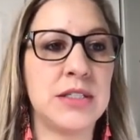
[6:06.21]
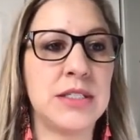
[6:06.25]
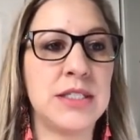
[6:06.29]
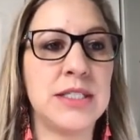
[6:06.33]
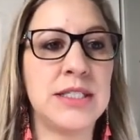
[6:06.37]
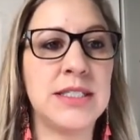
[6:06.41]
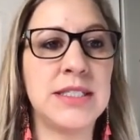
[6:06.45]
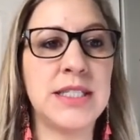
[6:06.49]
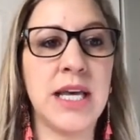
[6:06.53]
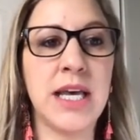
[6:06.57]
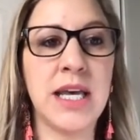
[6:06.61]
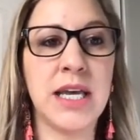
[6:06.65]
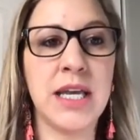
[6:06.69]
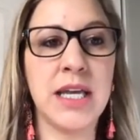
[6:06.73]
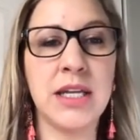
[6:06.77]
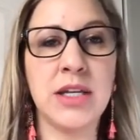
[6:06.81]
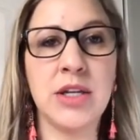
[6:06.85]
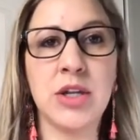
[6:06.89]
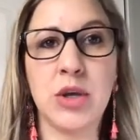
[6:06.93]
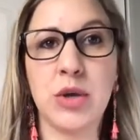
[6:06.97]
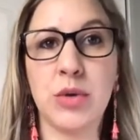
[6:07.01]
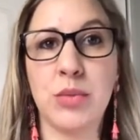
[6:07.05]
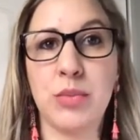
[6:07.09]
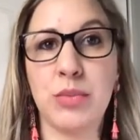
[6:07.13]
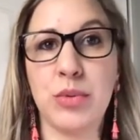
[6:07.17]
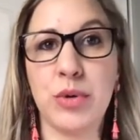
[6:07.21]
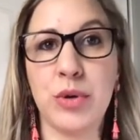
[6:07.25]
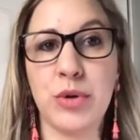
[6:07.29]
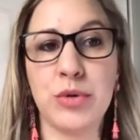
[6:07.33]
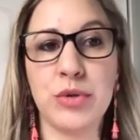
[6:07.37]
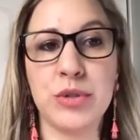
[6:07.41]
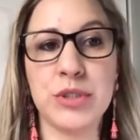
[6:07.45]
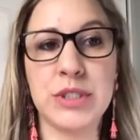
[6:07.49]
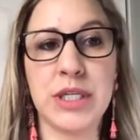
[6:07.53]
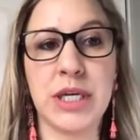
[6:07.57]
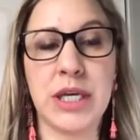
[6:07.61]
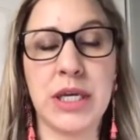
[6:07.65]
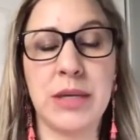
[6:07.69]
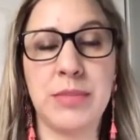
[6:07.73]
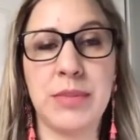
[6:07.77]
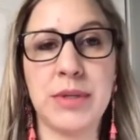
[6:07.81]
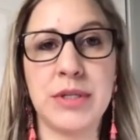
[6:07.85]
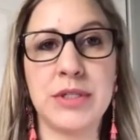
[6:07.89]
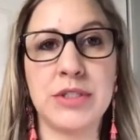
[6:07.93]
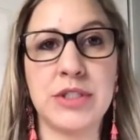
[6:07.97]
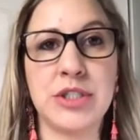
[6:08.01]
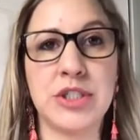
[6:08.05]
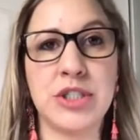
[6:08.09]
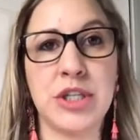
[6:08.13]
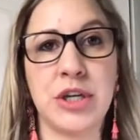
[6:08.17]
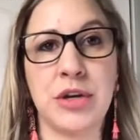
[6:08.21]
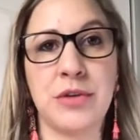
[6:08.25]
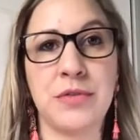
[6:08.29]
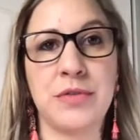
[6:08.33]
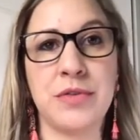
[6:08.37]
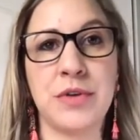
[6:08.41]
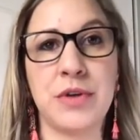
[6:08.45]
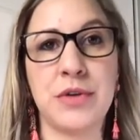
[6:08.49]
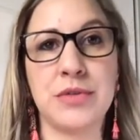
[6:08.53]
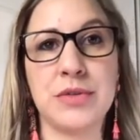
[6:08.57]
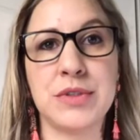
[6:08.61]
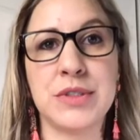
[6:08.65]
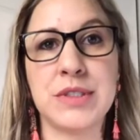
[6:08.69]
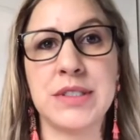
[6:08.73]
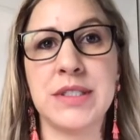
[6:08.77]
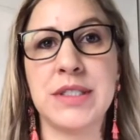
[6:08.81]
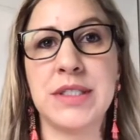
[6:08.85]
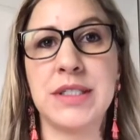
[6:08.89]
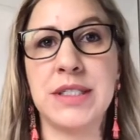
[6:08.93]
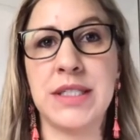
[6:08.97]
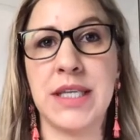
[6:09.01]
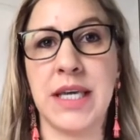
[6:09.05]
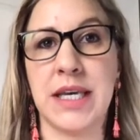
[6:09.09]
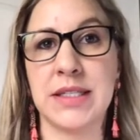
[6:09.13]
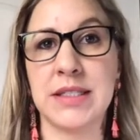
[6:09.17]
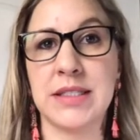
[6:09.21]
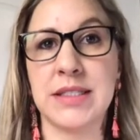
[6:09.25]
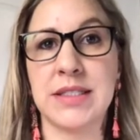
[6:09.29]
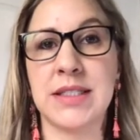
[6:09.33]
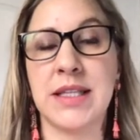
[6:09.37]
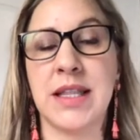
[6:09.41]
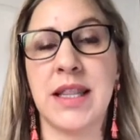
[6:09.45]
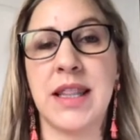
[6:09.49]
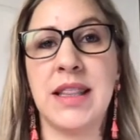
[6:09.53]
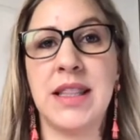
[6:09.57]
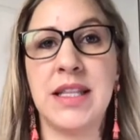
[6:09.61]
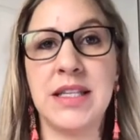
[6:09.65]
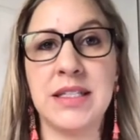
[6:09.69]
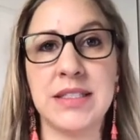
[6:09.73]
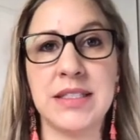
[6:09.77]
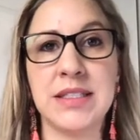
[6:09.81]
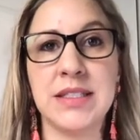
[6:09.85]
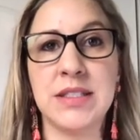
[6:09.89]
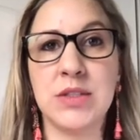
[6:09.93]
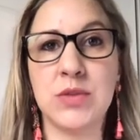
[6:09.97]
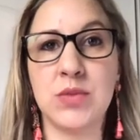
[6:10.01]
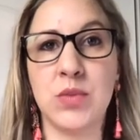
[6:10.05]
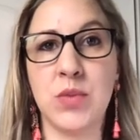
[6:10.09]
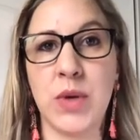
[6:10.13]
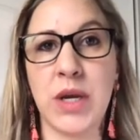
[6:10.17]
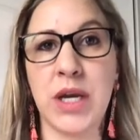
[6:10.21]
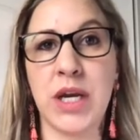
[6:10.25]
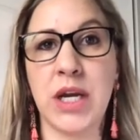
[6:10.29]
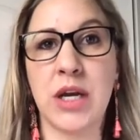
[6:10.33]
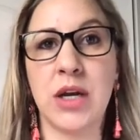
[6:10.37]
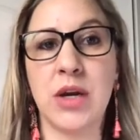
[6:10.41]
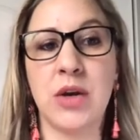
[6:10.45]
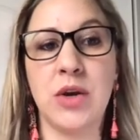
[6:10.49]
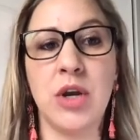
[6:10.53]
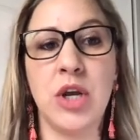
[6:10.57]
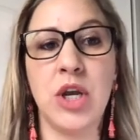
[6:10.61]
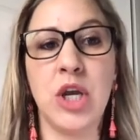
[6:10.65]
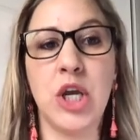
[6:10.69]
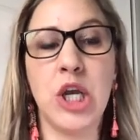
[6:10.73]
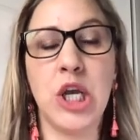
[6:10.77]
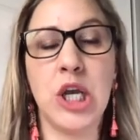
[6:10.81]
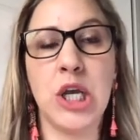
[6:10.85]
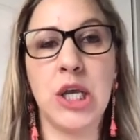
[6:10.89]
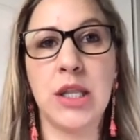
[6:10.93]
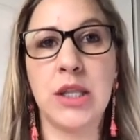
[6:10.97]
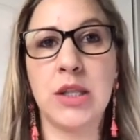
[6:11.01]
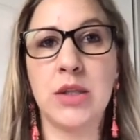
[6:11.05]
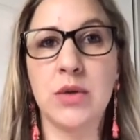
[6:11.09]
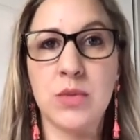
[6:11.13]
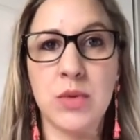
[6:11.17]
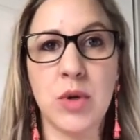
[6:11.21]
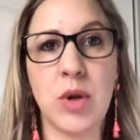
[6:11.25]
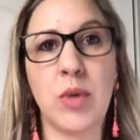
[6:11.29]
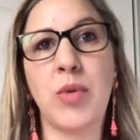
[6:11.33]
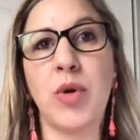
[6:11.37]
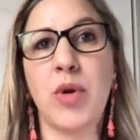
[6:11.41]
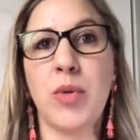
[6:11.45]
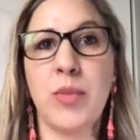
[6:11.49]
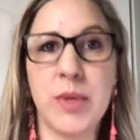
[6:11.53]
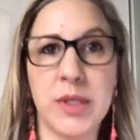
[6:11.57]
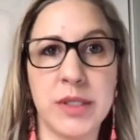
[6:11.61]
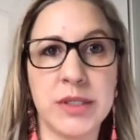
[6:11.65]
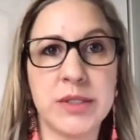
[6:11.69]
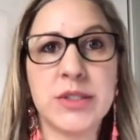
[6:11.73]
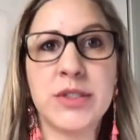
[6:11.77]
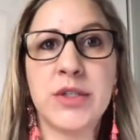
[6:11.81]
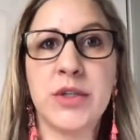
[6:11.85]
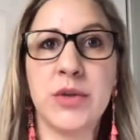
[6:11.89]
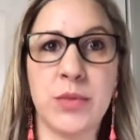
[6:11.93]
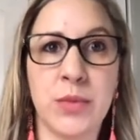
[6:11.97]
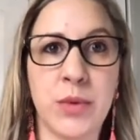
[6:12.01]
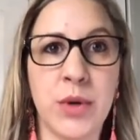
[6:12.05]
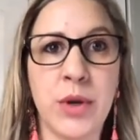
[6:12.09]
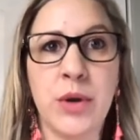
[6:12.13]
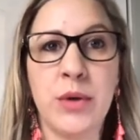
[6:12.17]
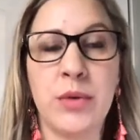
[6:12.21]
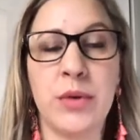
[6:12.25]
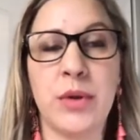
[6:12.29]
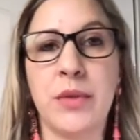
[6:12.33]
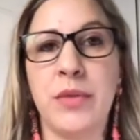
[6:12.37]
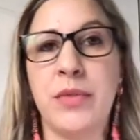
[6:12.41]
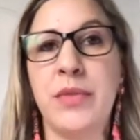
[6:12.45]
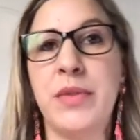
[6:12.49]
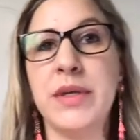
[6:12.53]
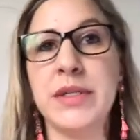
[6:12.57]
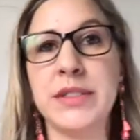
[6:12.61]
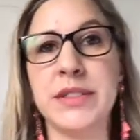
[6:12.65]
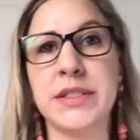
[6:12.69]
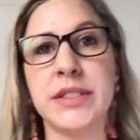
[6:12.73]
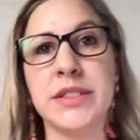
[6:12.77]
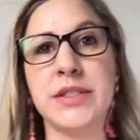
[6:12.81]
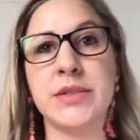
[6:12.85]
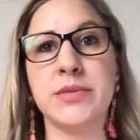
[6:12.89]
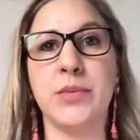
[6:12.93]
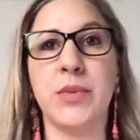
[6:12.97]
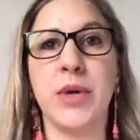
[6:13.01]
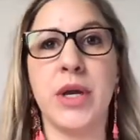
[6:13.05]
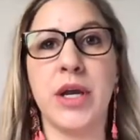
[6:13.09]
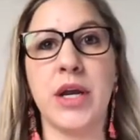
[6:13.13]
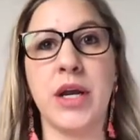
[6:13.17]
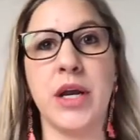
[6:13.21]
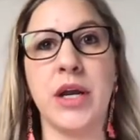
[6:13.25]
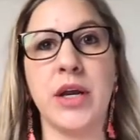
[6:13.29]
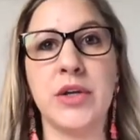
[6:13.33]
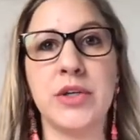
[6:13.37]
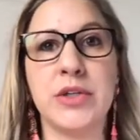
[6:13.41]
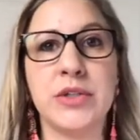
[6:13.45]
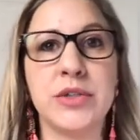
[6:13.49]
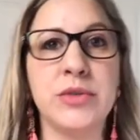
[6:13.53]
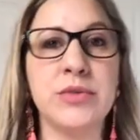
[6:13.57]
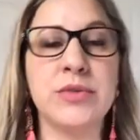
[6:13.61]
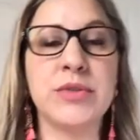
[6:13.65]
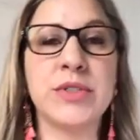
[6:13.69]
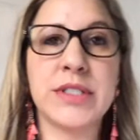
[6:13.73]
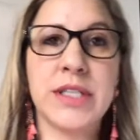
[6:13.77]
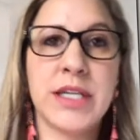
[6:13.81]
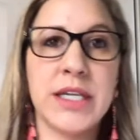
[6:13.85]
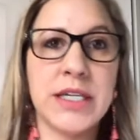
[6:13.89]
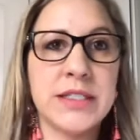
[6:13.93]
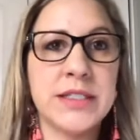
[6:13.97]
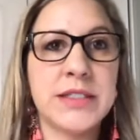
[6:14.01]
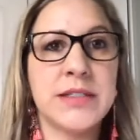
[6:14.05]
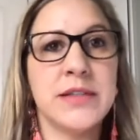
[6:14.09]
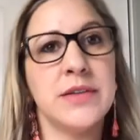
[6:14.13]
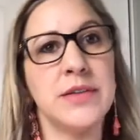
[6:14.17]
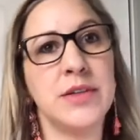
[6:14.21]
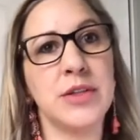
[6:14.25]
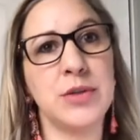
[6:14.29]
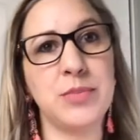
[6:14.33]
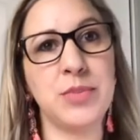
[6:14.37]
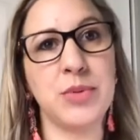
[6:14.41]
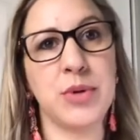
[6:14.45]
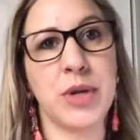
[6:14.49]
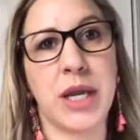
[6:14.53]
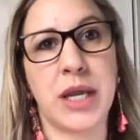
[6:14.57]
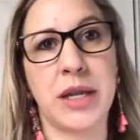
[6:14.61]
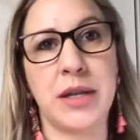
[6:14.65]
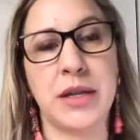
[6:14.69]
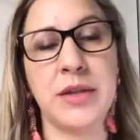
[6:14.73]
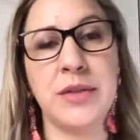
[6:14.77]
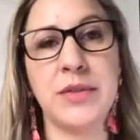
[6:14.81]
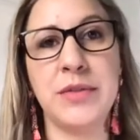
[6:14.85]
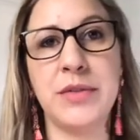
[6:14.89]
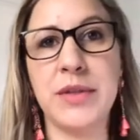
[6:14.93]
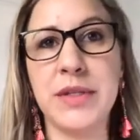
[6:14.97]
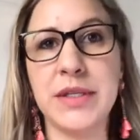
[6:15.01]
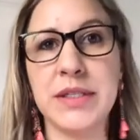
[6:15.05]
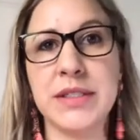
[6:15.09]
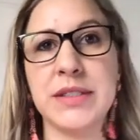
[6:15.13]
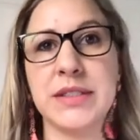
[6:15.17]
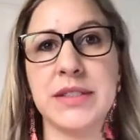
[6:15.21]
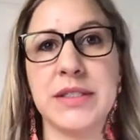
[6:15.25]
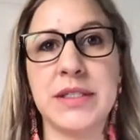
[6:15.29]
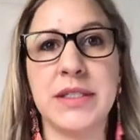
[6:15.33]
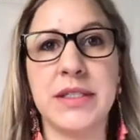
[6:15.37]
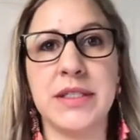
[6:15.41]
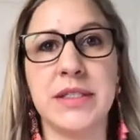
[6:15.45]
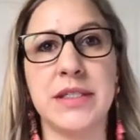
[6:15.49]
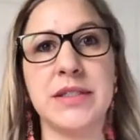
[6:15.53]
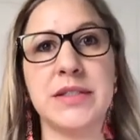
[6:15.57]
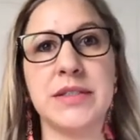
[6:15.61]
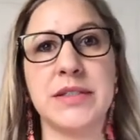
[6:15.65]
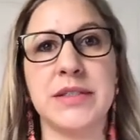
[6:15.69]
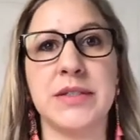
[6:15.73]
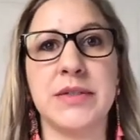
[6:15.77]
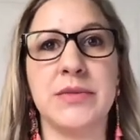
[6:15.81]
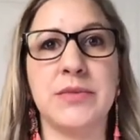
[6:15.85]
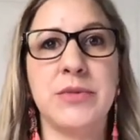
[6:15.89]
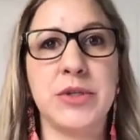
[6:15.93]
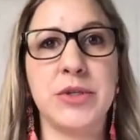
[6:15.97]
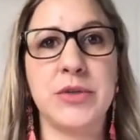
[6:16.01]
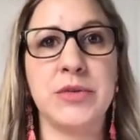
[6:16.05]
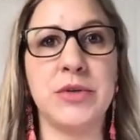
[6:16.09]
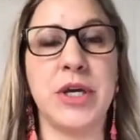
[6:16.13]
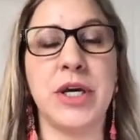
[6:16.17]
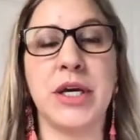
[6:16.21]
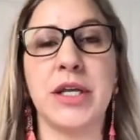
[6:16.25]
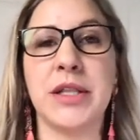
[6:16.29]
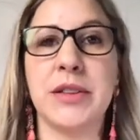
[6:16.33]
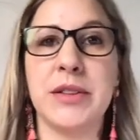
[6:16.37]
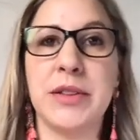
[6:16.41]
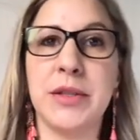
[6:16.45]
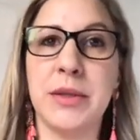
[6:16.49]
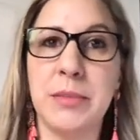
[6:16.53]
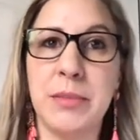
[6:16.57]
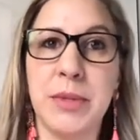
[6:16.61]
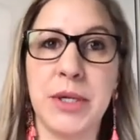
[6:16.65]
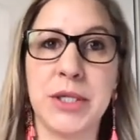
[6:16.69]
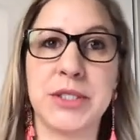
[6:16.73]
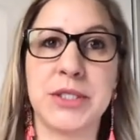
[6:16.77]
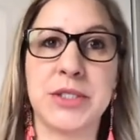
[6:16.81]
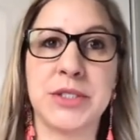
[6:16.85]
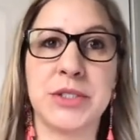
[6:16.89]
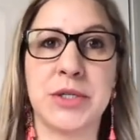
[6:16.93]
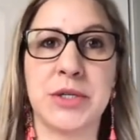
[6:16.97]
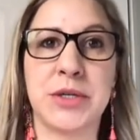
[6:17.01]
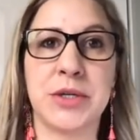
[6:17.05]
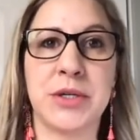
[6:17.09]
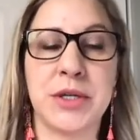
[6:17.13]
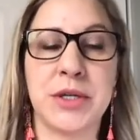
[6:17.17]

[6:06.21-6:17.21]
Design, prototype, and share, folks. Yes, this is where the rubber meets the road. This is where you slice the bread. This is where you cut the mustard.